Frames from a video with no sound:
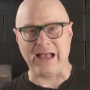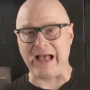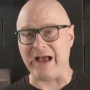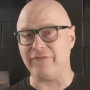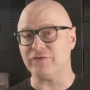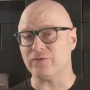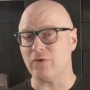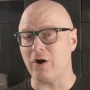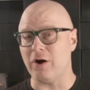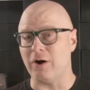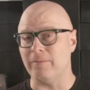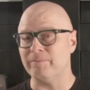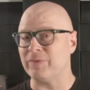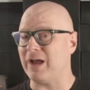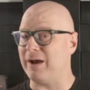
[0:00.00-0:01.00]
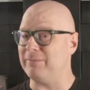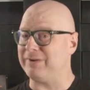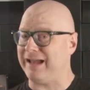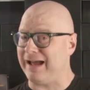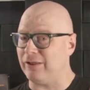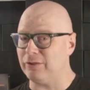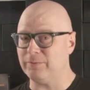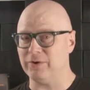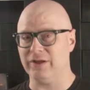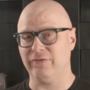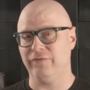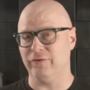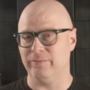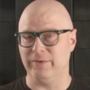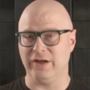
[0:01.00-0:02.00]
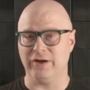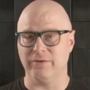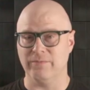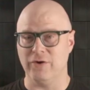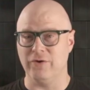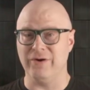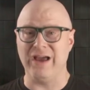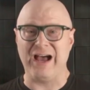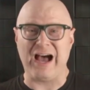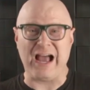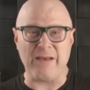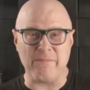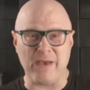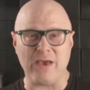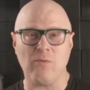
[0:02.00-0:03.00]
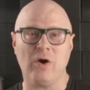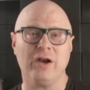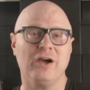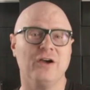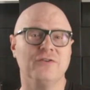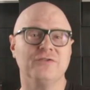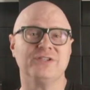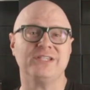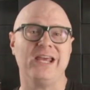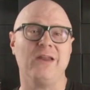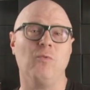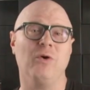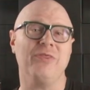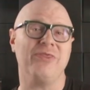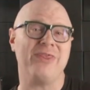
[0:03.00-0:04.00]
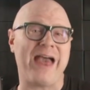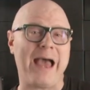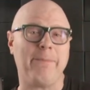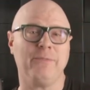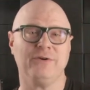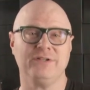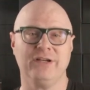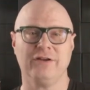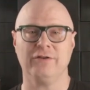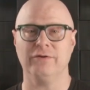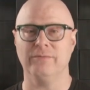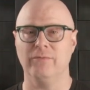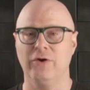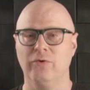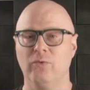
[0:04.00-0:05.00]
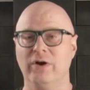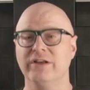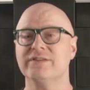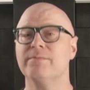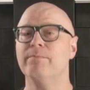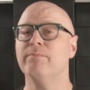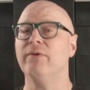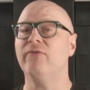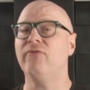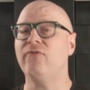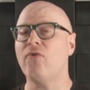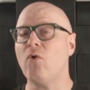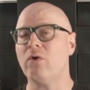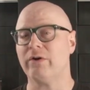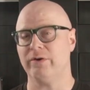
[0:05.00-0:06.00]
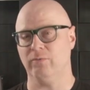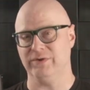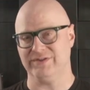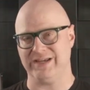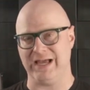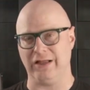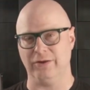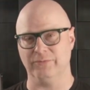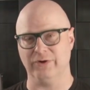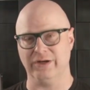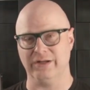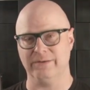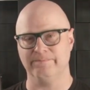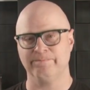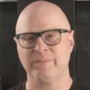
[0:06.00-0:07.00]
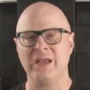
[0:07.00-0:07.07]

After all, I'm calibrating Filmmaker mode, I may want to understand what that particular mode was before it was calibrated.